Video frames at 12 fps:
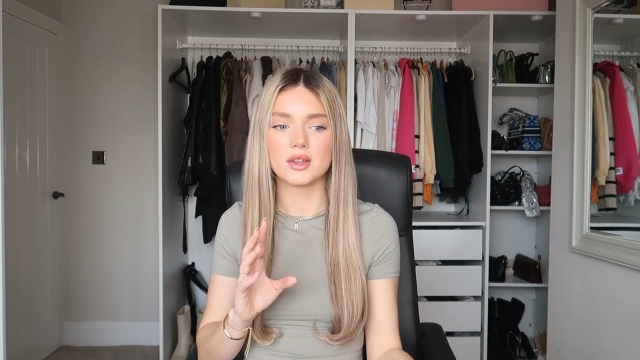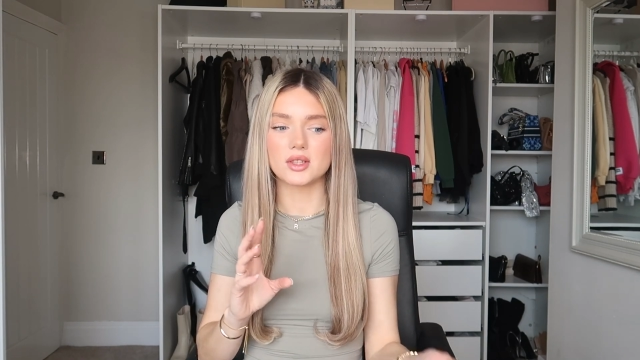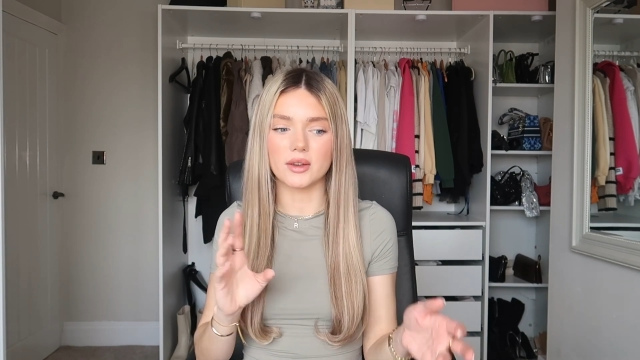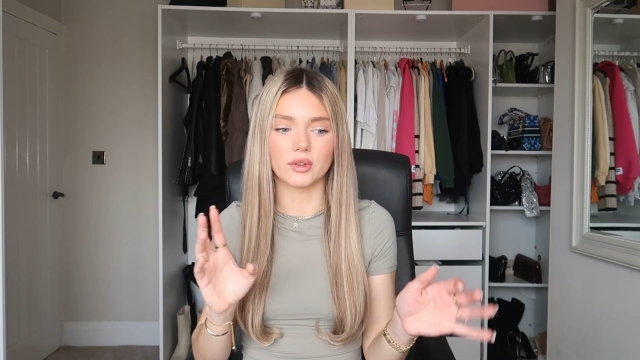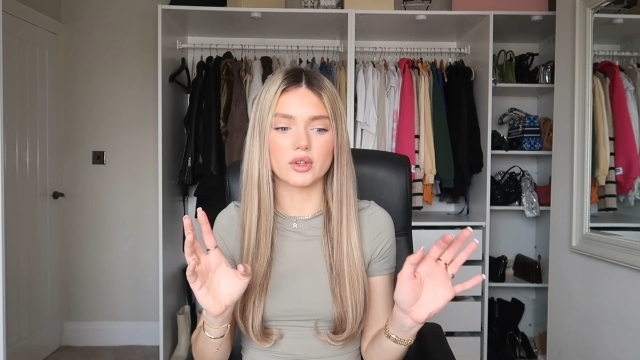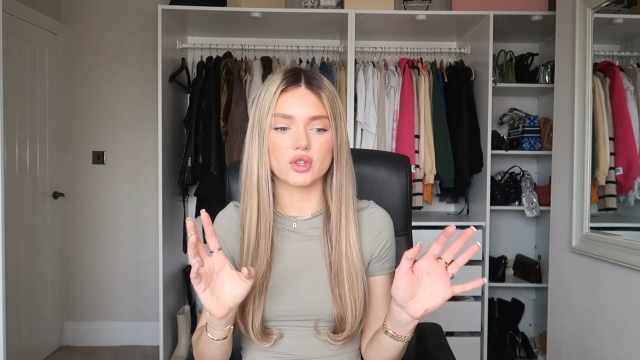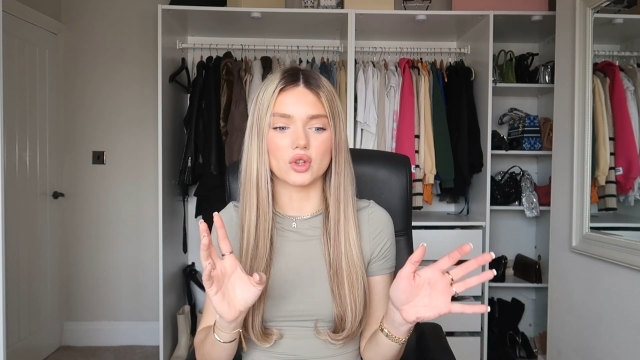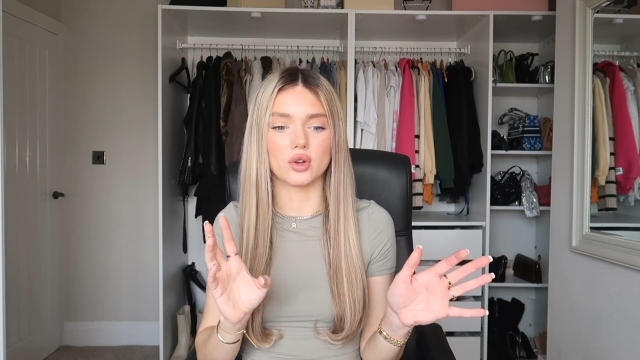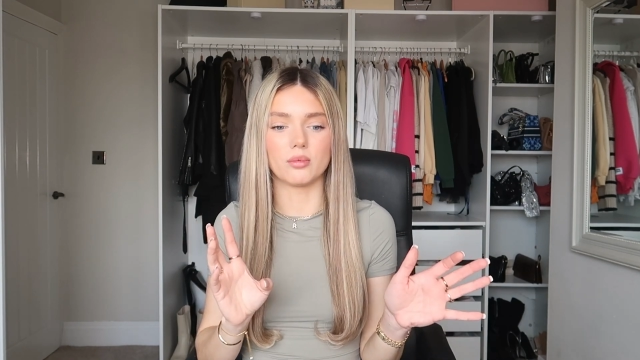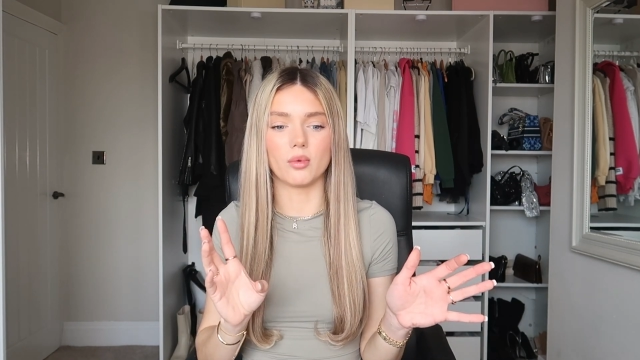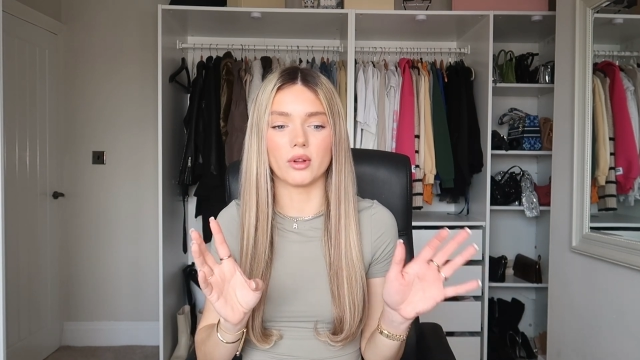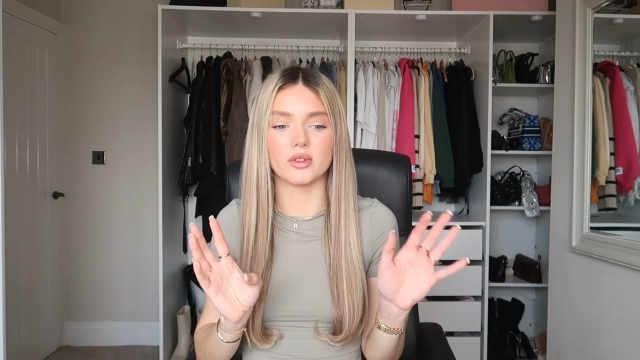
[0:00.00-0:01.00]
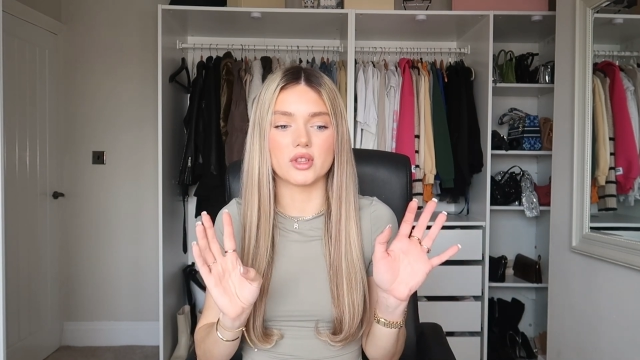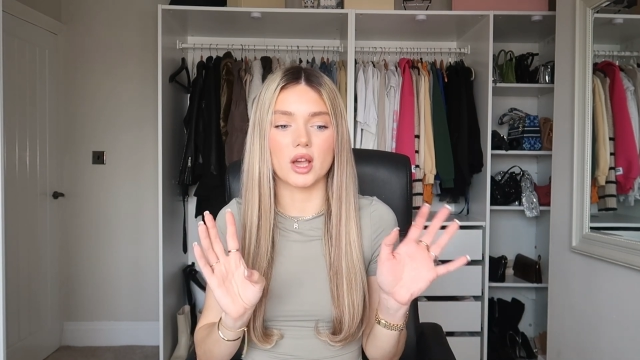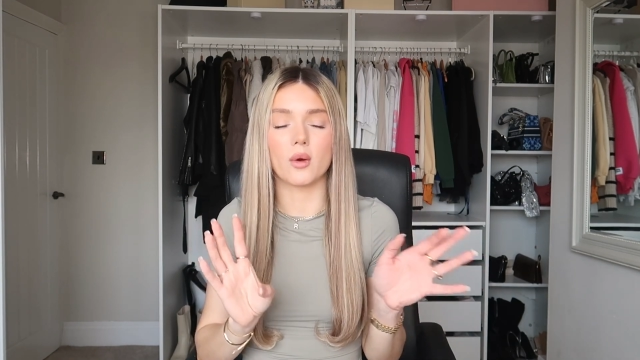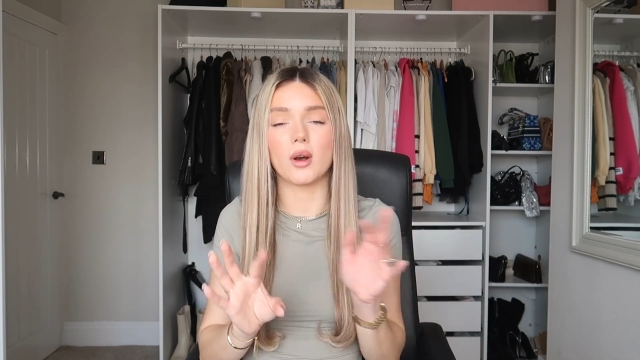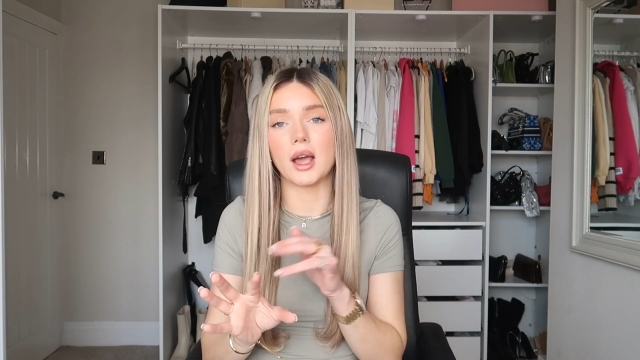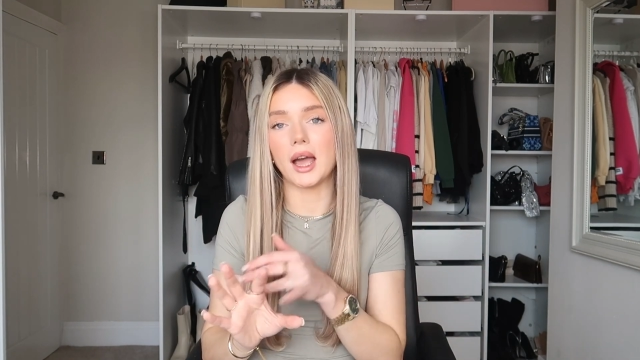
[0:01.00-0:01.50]
So I've got some ones
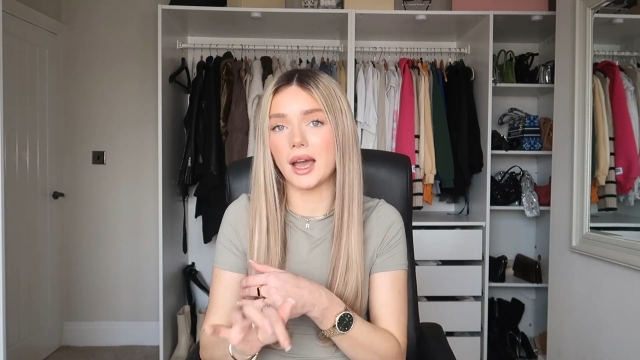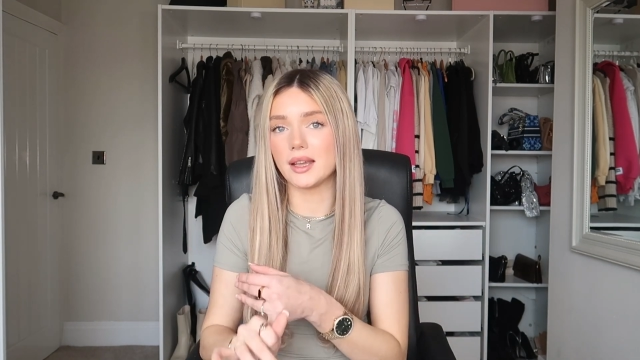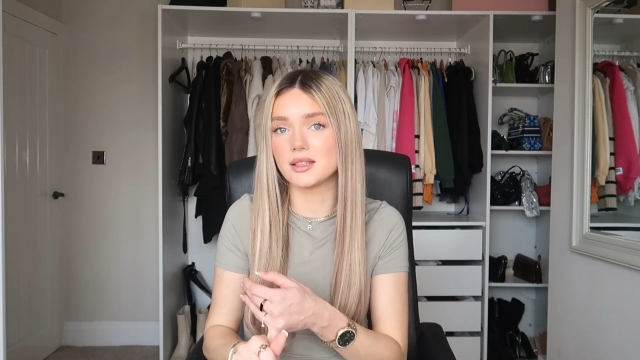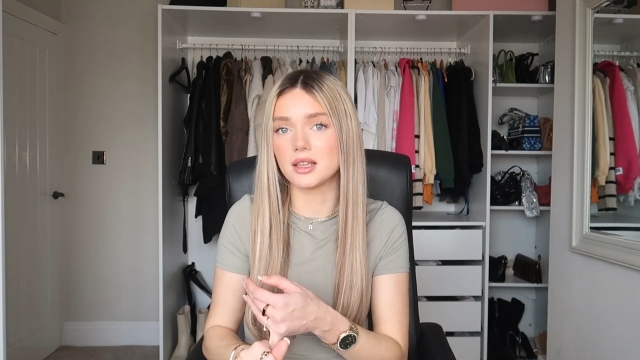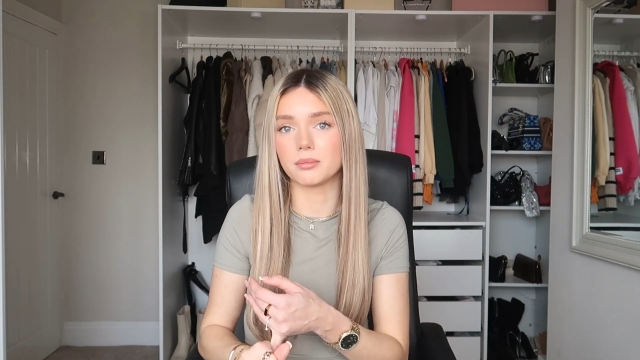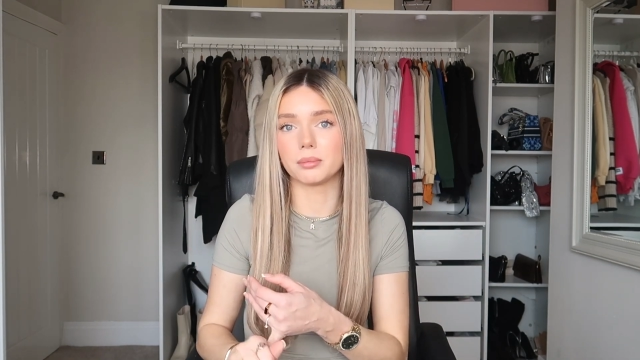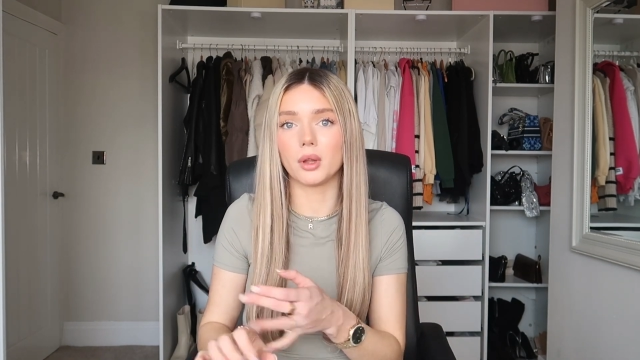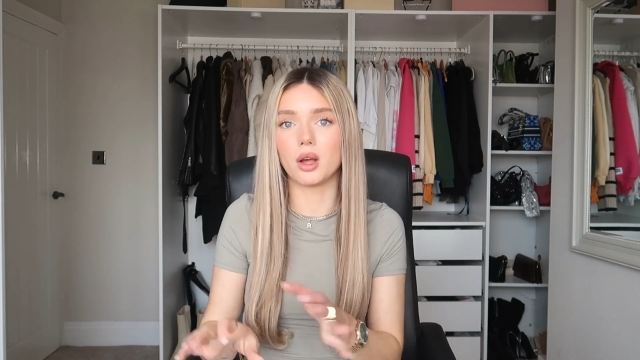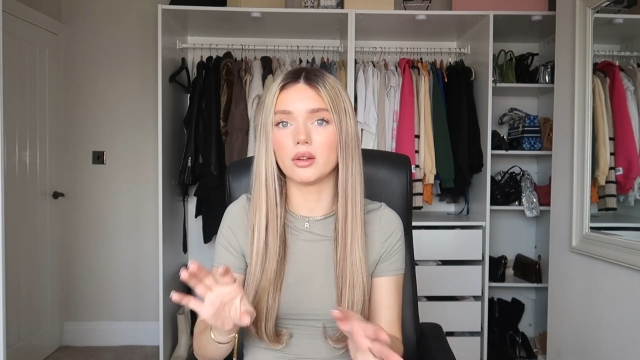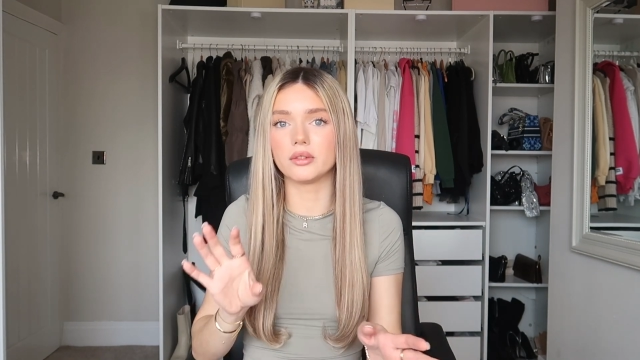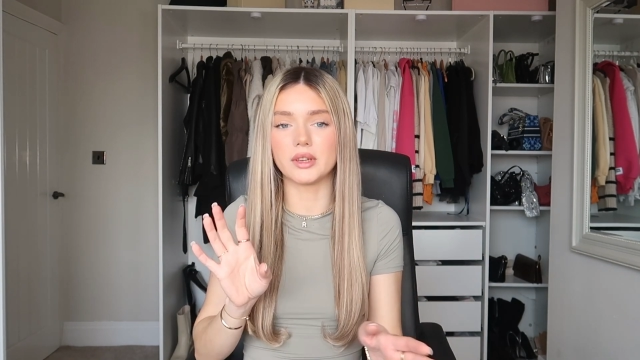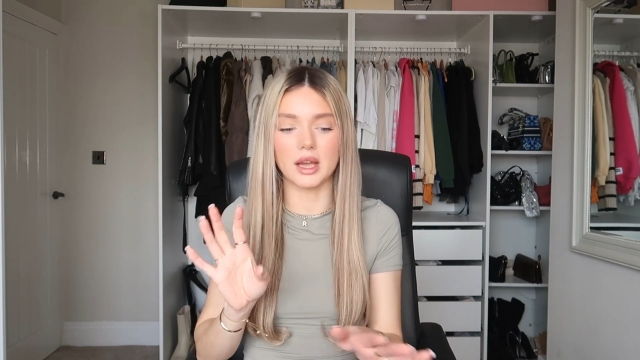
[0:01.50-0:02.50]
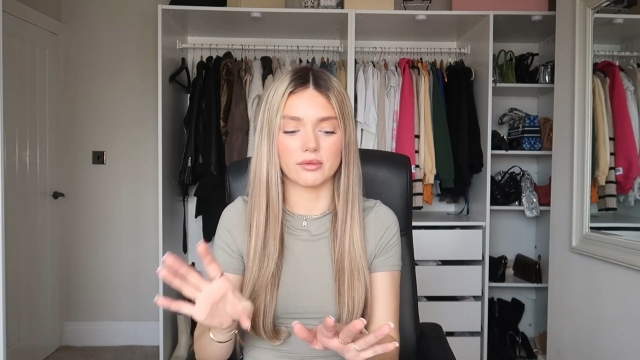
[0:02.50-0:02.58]
that are quite icy and blonde,